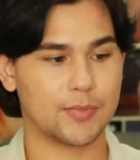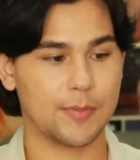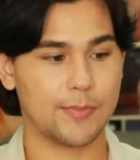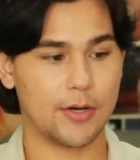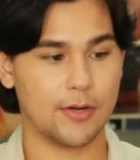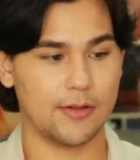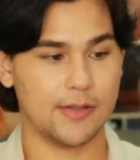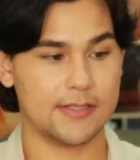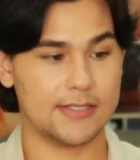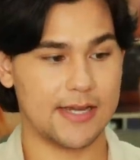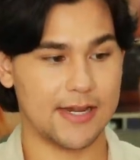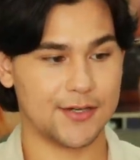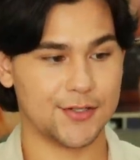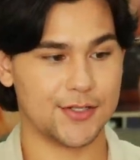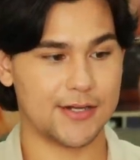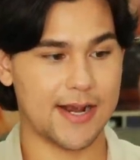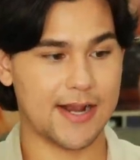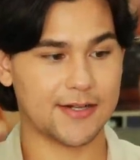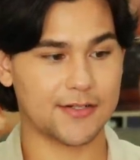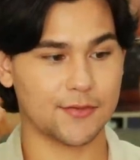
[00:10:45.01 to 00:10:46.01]
propolis
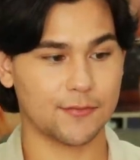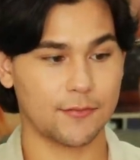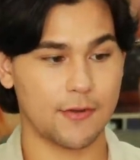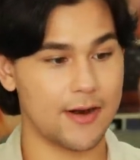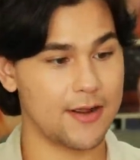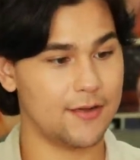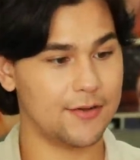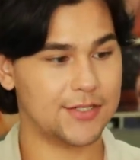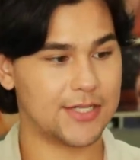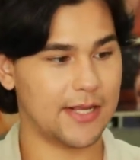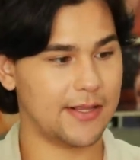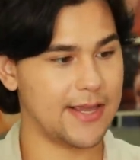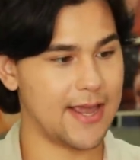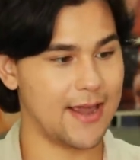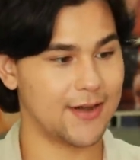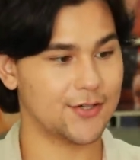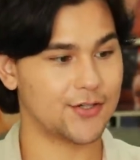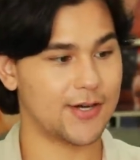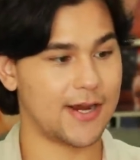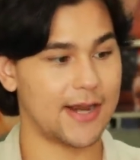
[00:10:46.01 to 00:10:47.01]
extract, royal jelly
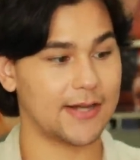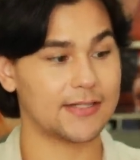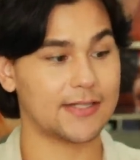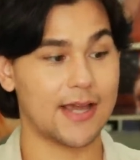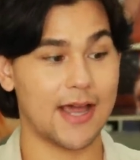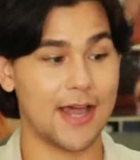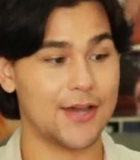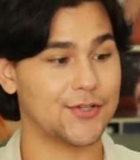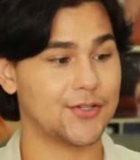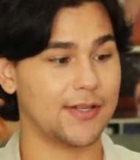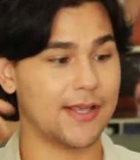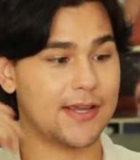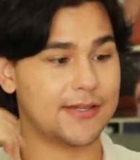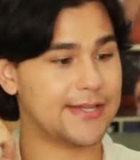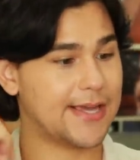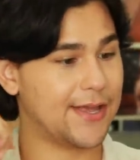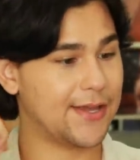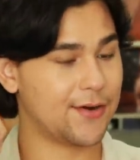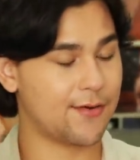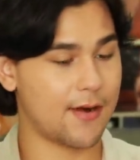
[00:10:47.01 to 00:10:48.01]
extract,
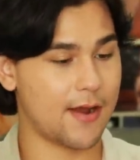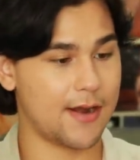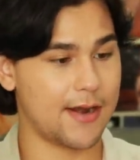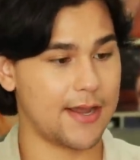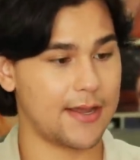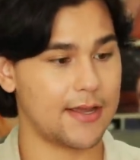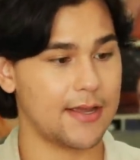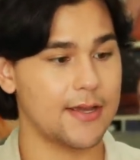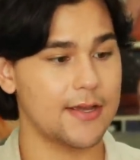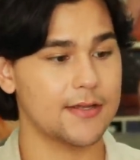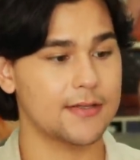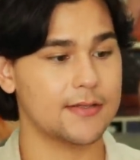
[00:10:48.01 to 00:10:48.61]
hydrolyzed hyaluronic,